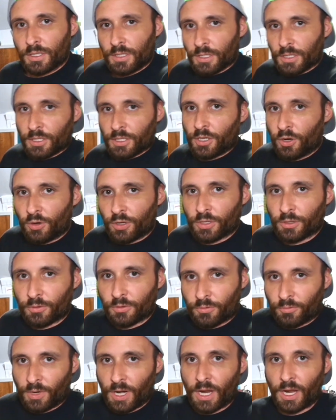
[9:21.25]
He'd go
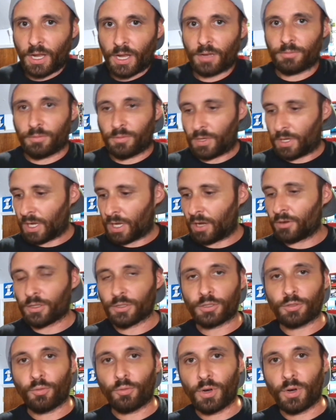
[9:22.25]
and grab out
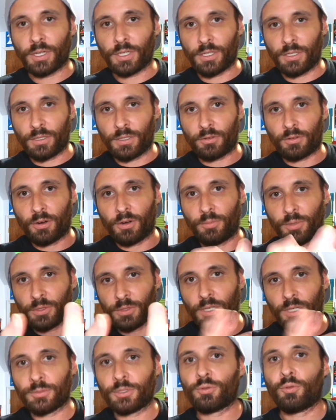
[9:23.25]
a 20,
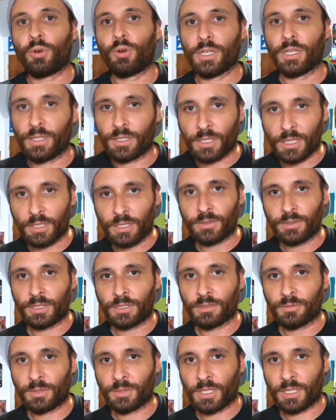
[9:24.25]
crumpled up 20, and give it
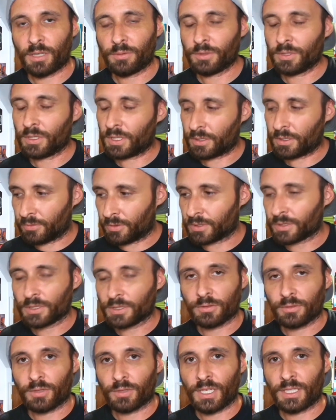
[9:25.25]
to me. I'd be like,
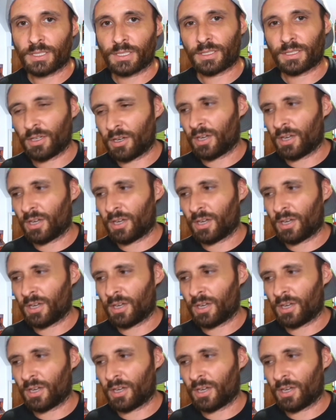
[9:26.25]
"Where's the rest?"